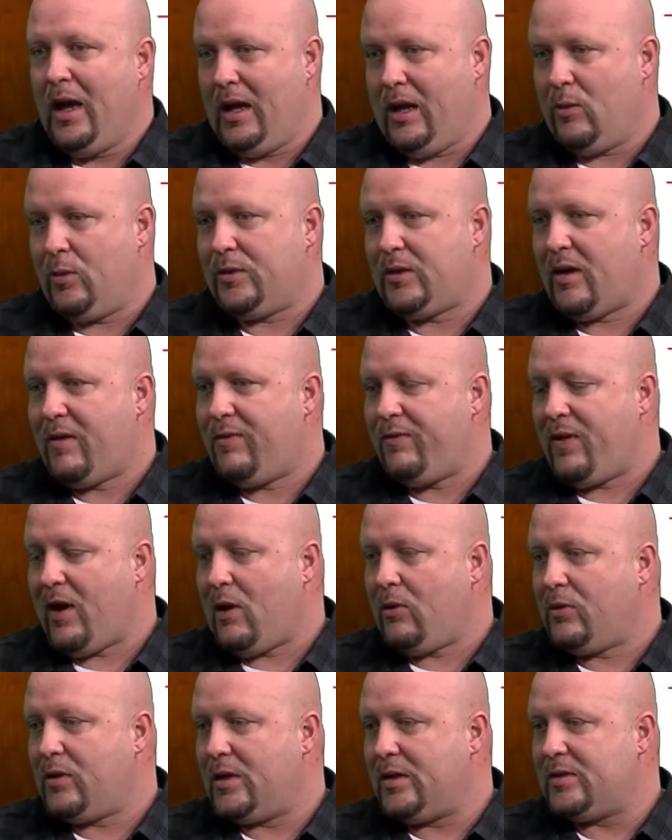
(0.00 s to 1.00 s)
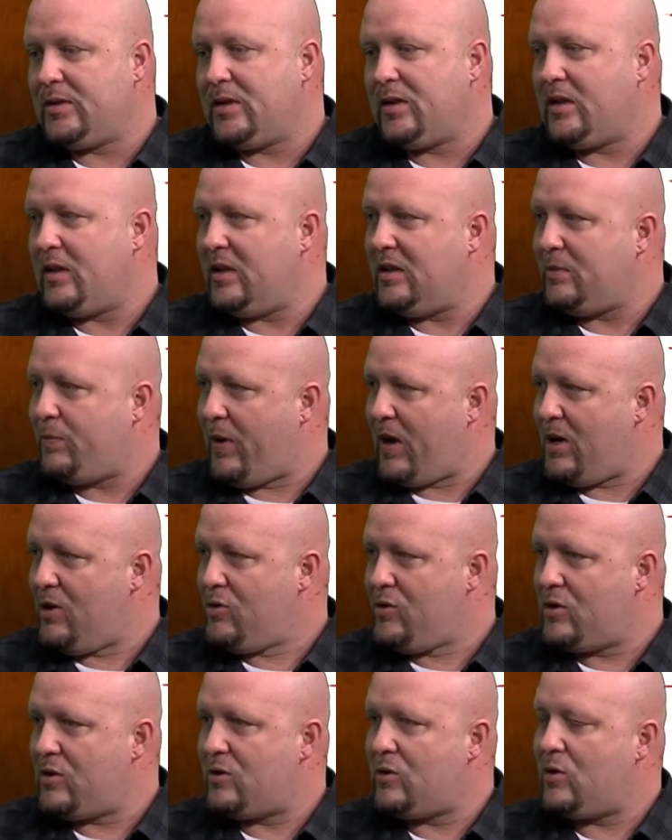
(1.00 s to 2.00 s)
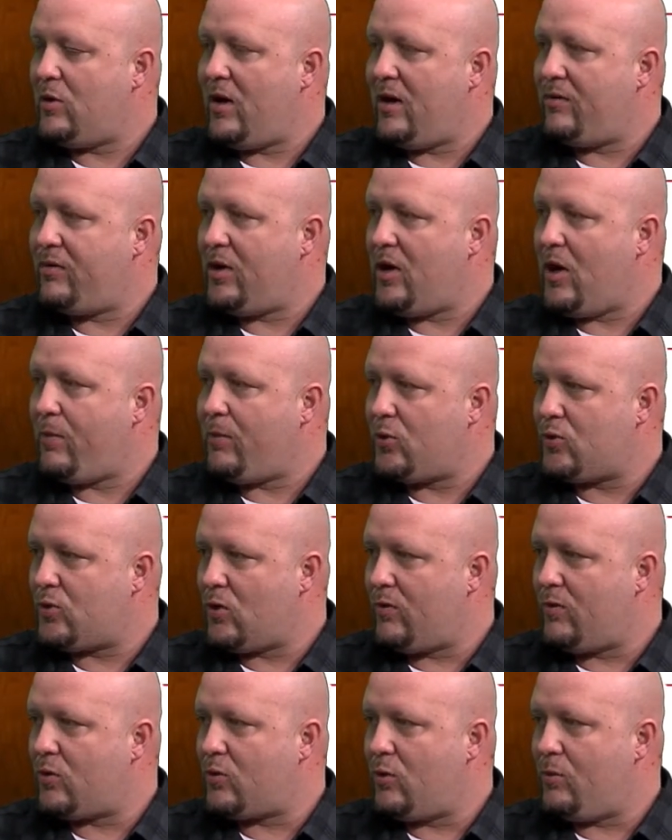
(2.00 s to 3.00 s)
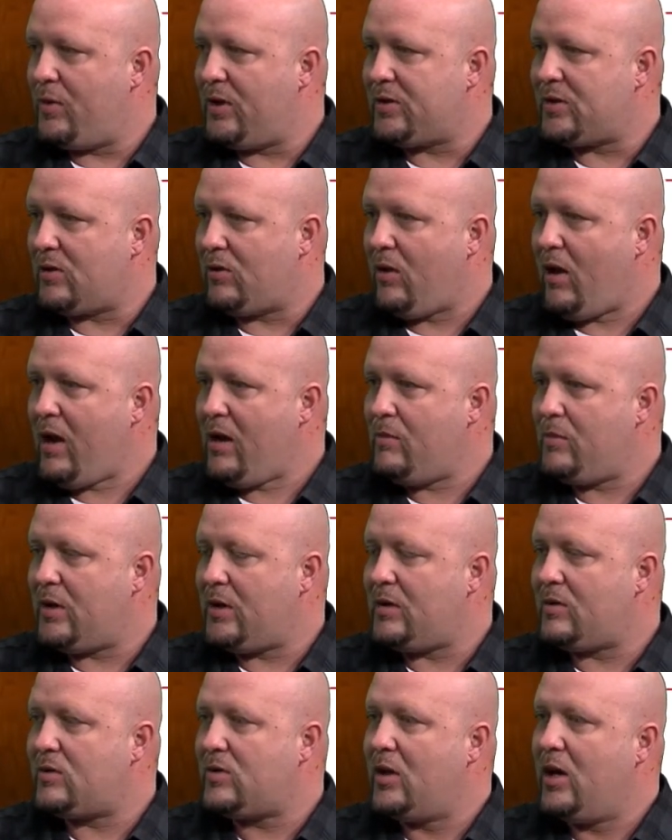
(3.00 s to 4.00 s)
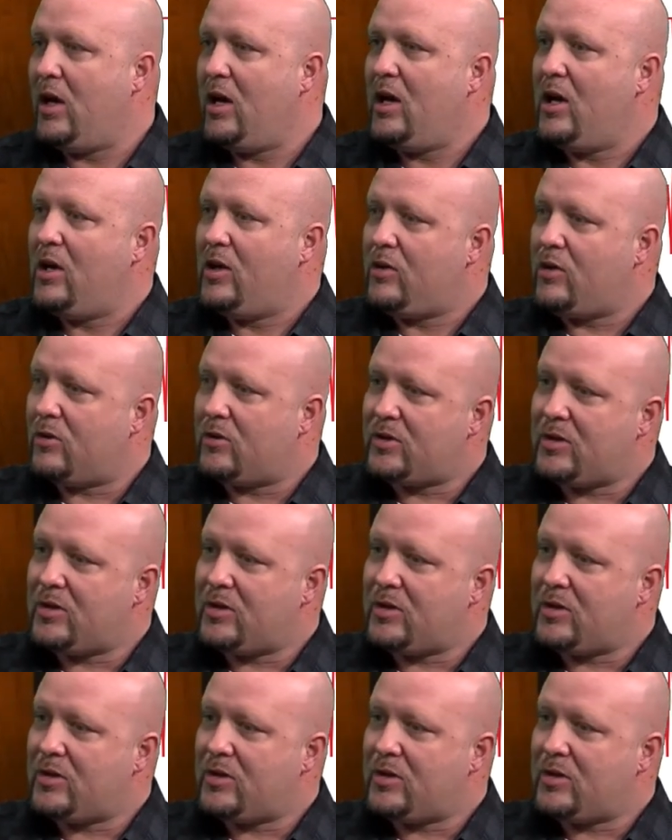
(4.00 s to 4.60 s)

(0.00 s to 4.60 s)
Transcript: And what they found is in these patients who have the upper cervical misalignments, there